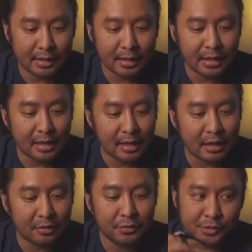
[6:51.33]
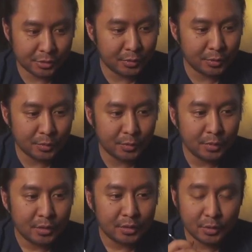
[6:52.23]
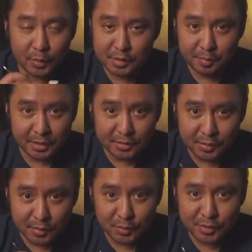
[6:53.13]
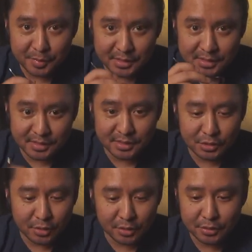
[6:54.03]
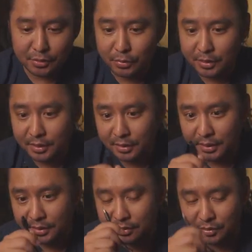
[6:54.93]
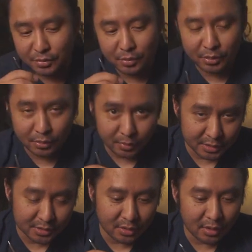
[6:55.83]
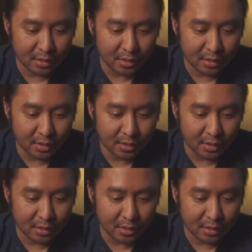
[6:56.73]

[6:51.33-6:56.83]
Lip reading: and I have two USB to USB-C charger. One is shorter, one is